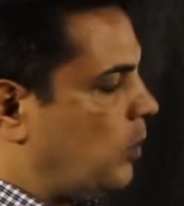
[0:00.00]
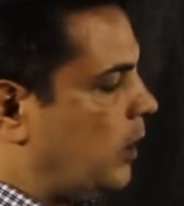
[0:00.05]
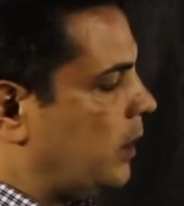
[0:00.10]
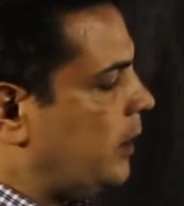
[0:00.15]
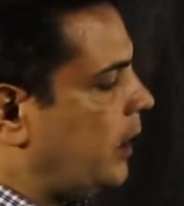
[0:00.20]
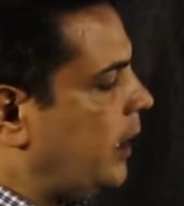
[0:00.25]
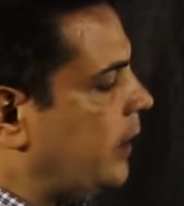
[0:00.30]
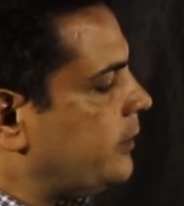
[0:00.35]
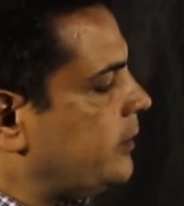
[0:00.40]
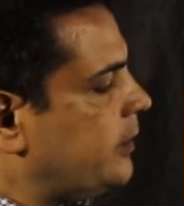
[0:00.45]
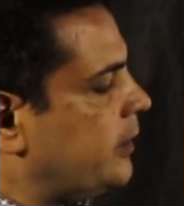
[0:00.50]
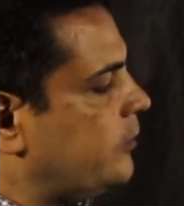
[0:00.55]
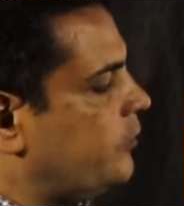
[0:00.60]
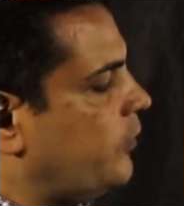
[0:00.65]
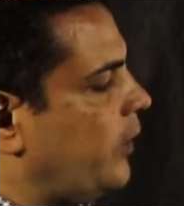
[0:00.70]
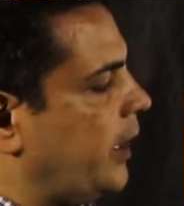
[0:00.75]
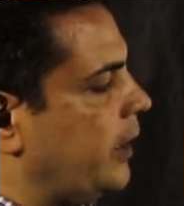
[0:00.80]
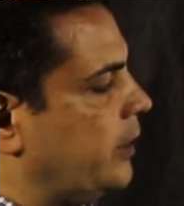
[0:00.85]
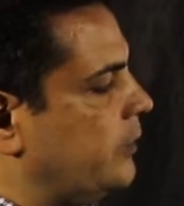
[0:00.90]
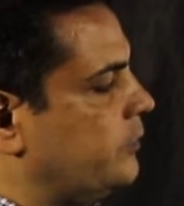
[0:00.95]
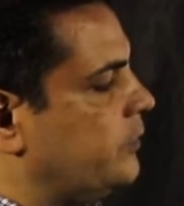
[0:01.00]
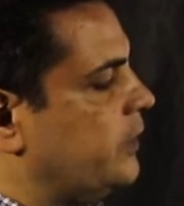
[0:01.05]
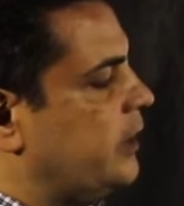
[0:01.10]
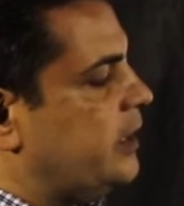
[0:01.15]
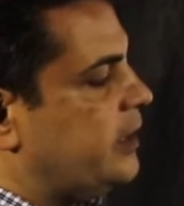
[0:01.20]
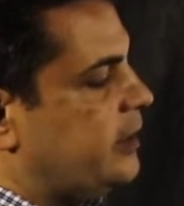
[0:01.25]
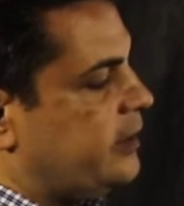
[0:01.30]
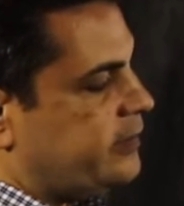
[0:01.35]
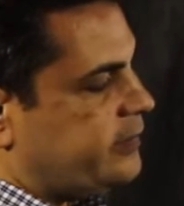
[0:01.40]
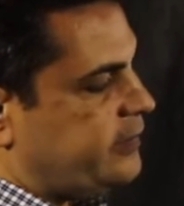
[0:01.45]

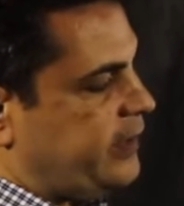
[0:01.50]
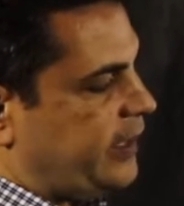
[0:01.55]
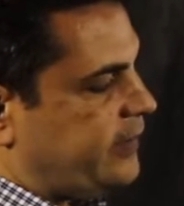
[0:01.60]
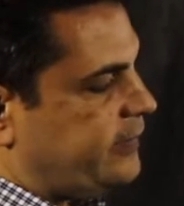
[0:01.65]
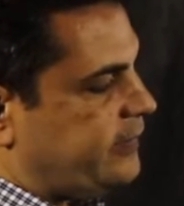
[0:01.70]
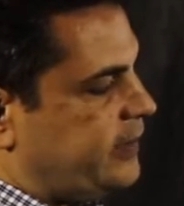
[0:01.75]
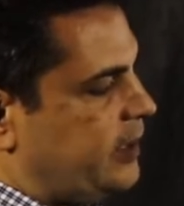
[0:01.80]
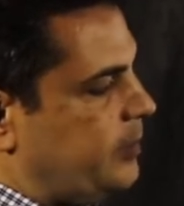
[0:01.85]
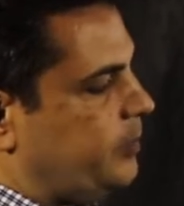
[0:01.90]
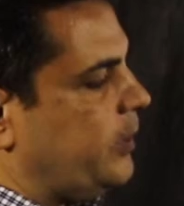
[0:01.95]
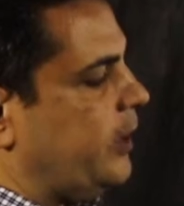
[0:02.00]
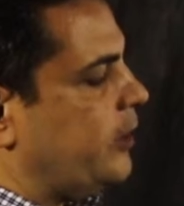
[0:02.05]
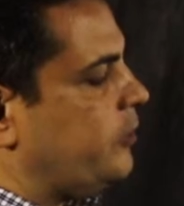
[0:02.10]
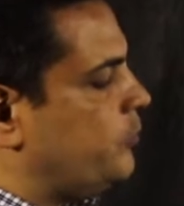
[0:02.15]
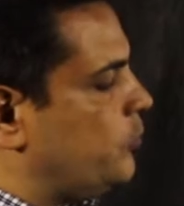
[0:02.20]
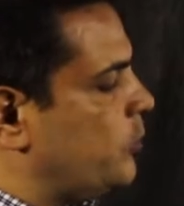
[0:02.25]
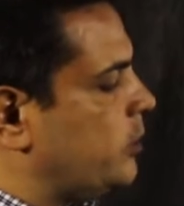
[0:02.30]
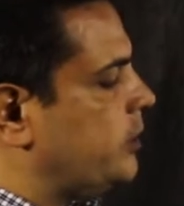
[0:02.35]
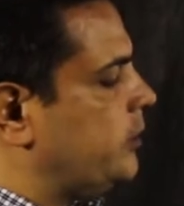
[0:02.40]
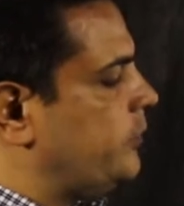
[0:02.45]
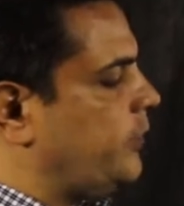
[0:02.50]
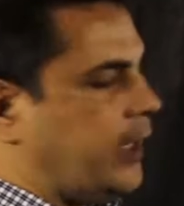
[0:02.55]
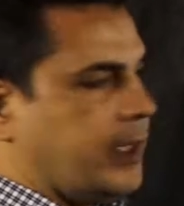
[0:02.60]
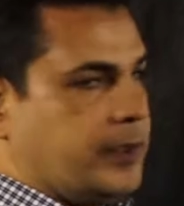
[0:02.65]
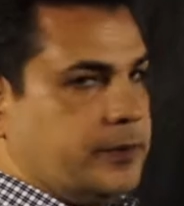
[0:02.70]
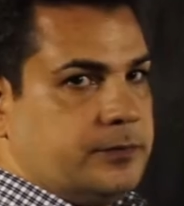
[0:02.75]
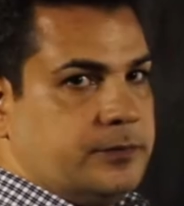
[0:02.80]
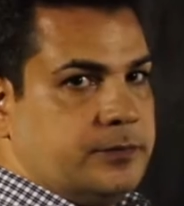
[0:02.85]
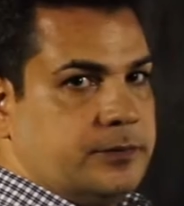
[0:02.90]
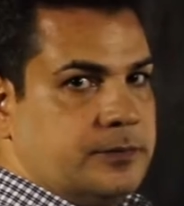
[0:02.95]
105, 60 plus
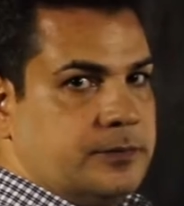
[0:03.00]
45.